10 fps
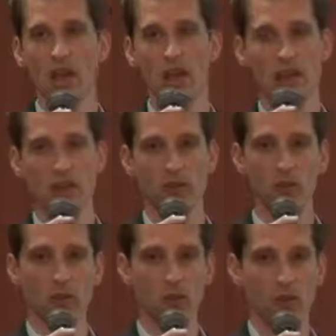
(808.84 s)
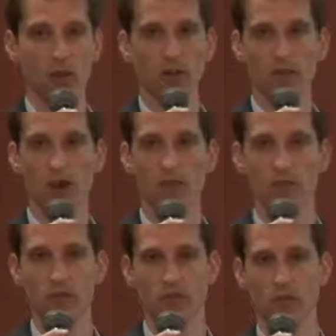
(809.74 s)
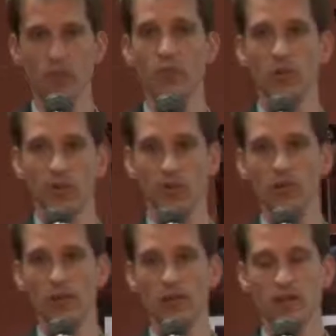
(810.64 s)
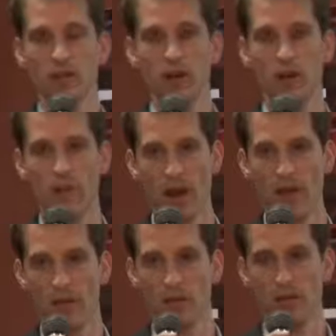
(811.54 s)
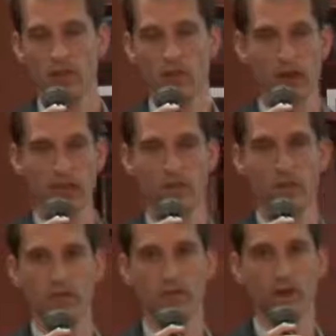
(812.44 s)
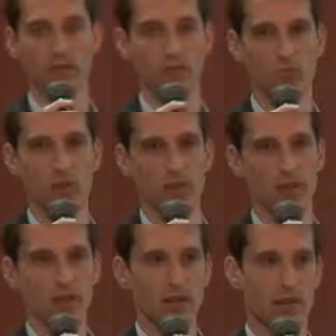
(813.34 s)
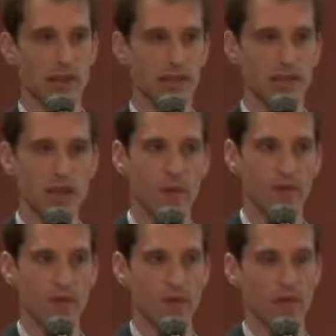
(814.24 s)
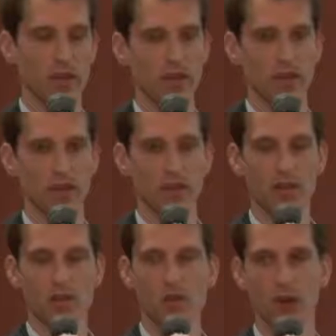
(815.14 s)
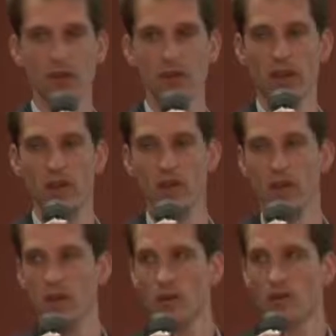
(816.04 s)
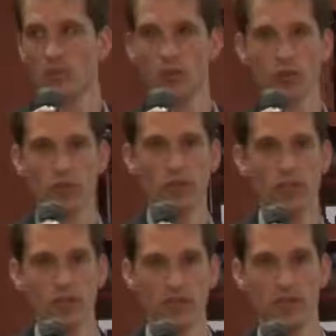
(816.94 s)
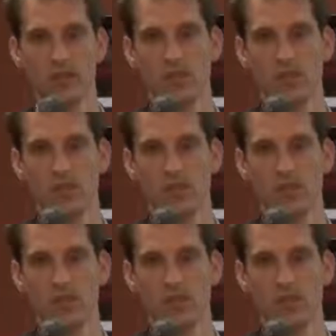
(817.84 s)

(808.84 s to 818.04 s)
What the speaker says: and it no longer offers group learning about ISO 50001, except for the cases where they are pushing the